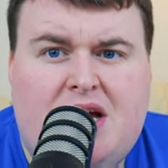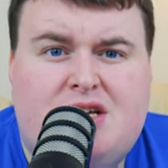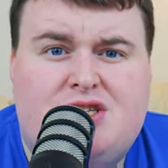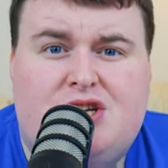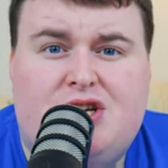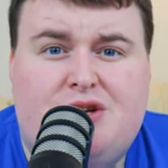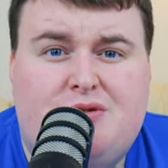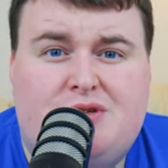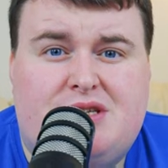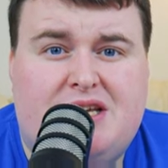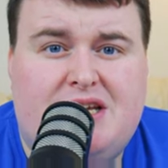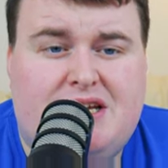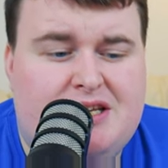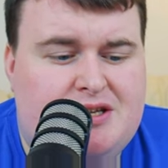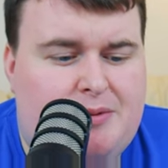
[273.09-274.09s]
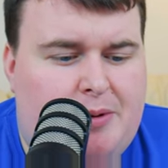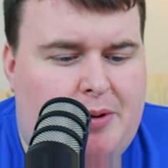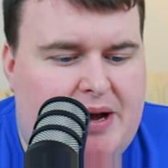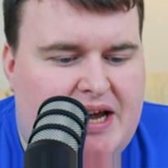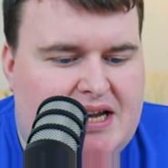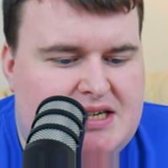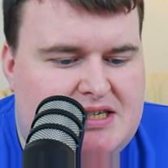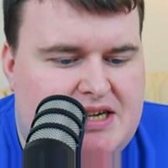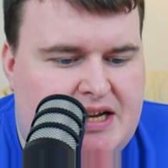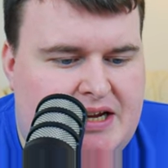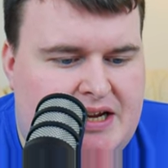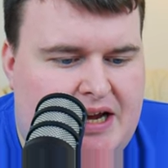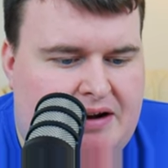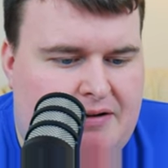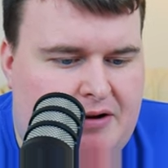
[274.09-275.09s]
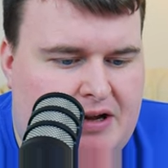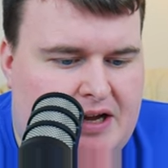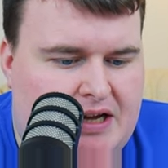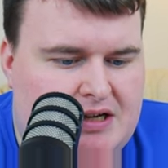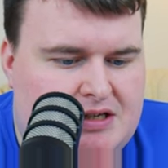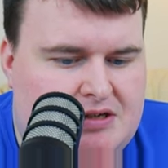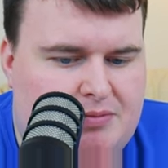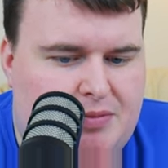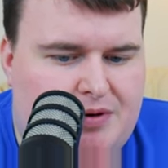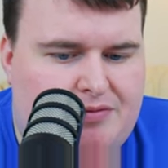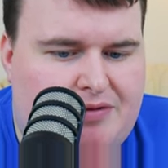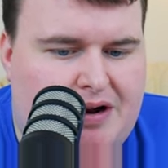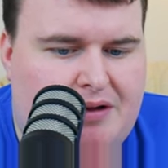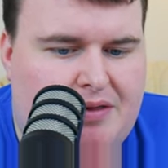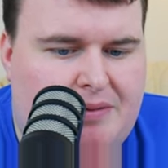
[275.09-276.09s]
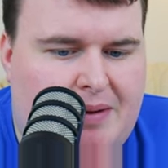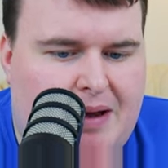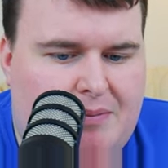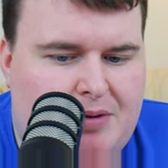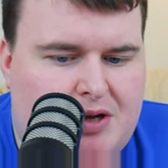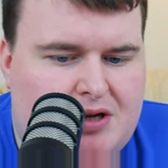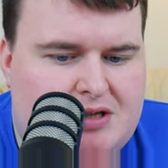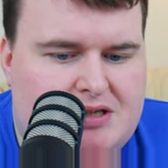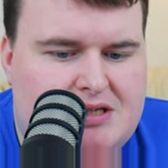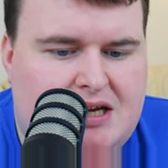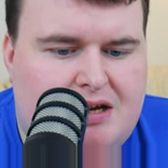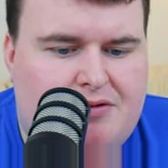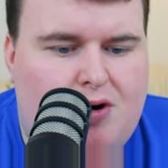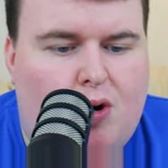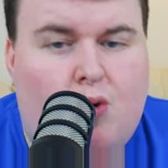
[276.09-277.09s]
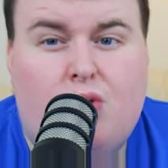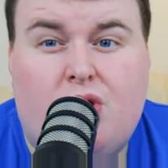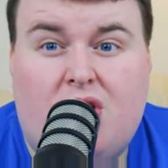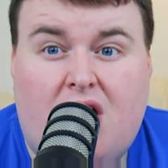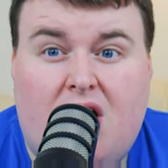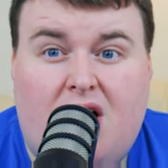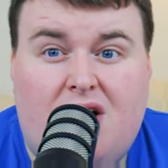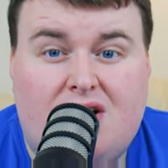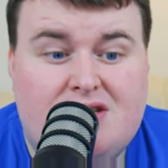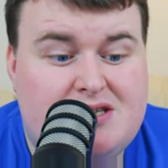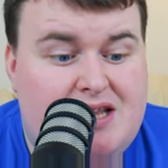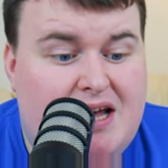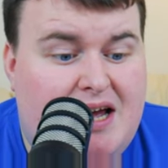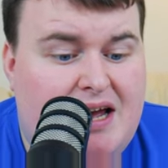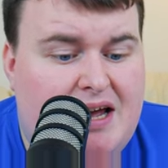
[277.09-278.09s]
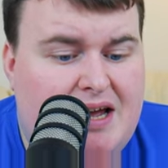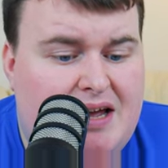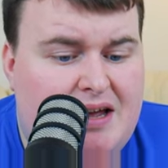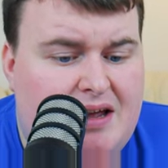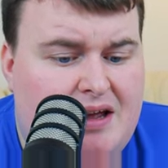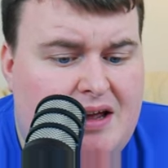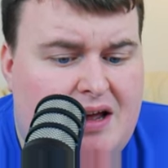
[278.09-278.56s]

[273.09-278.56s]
So you use the WASD arrow keys to move around the map, but you can see you've got all the cards there.